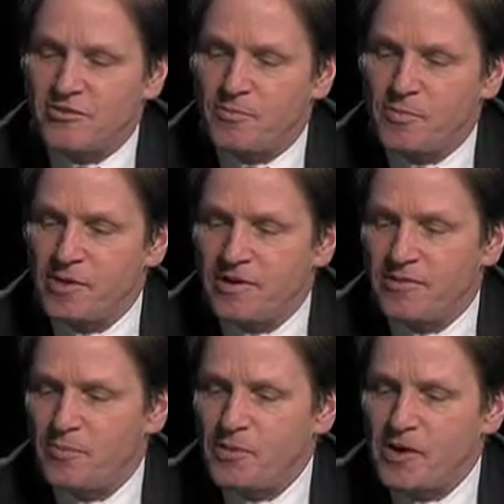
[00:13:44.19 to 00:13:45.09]
the
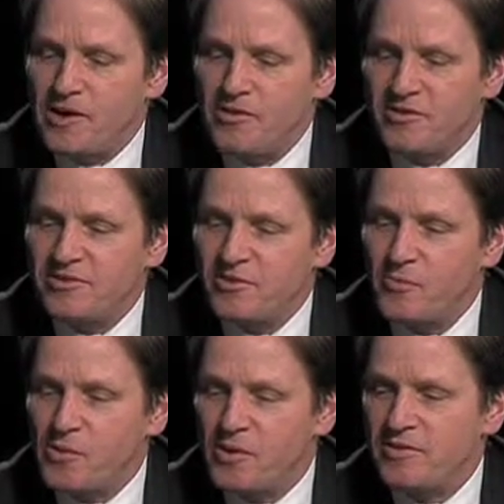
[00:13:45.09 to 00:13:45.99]
players at this
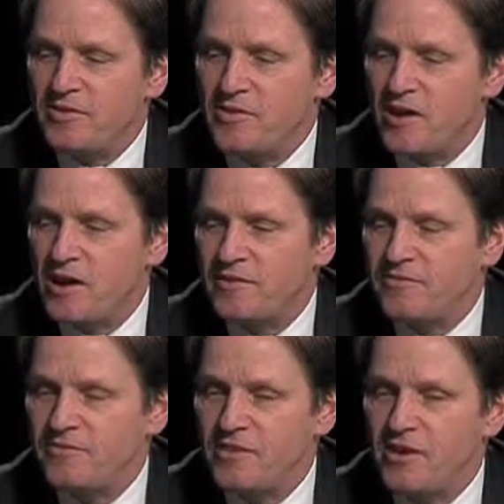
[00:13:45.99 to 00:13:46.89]
point in their lives